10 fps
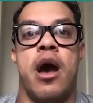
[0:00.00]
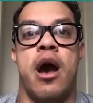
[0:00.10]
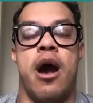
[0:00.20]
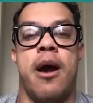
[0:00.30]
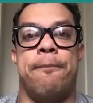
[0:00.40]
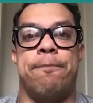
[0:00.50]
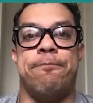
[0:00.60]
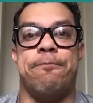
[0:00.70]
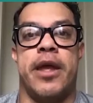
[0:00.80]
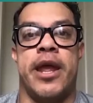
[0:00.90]

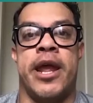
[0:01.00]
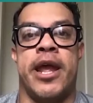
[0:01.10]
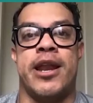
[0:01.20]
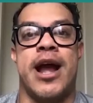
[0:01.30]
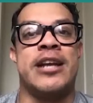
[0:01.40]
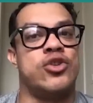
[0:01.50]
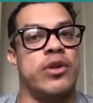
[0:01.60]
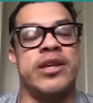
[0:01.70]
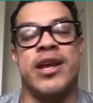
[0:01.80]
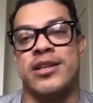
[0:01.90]
Um, and I,
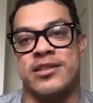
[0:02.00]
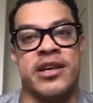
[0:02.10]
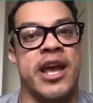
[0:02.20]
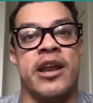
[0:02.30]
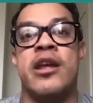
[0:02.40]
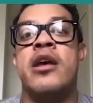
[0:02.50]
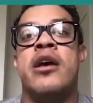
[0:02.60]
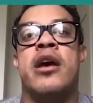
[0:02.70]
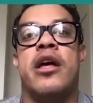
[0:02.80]
tr- yes, again,